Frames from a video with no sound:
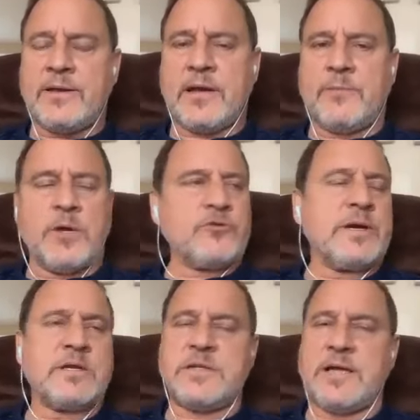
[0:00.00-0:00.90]
And I'm not
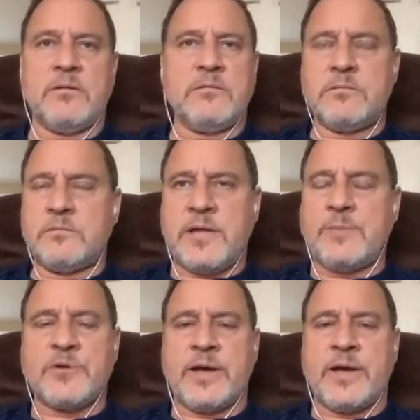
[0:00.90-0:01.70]
trying to sell tapes.